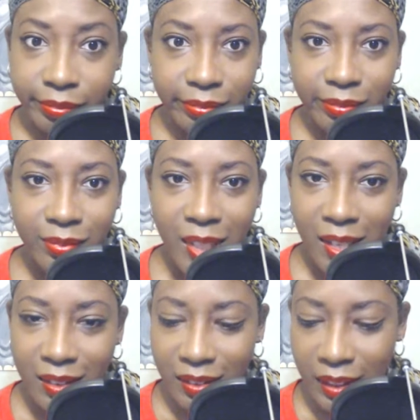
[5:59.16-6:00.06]
Yeah,
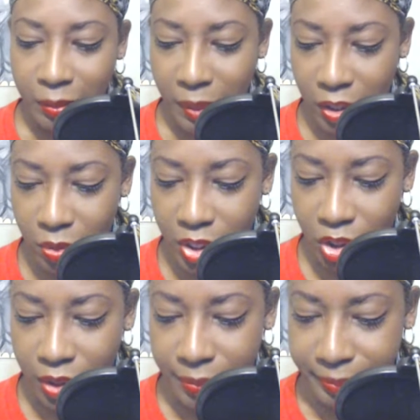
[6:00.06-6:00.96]
that's my question.